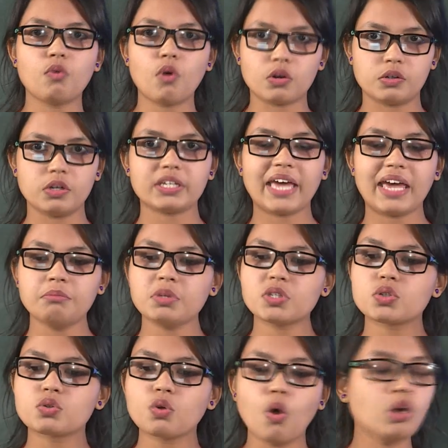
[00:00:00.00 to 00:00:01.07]
water can be
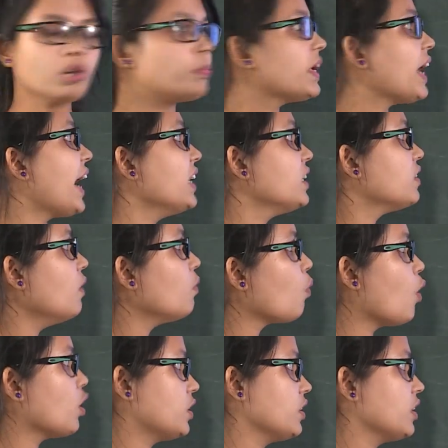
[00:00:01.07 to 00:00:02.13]
stored behind
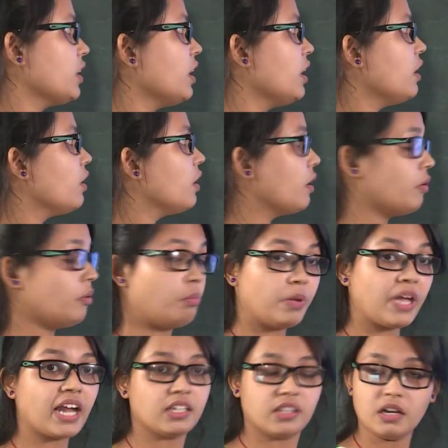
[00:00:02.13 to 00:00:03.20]

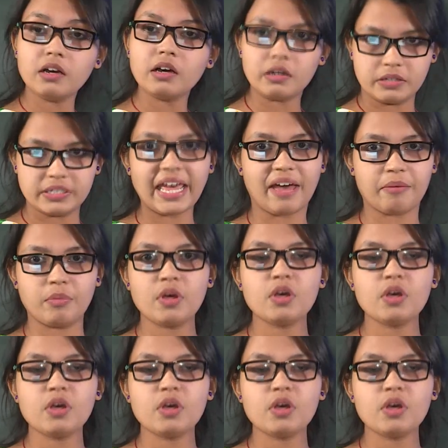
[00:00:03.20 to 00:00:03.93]
the dam.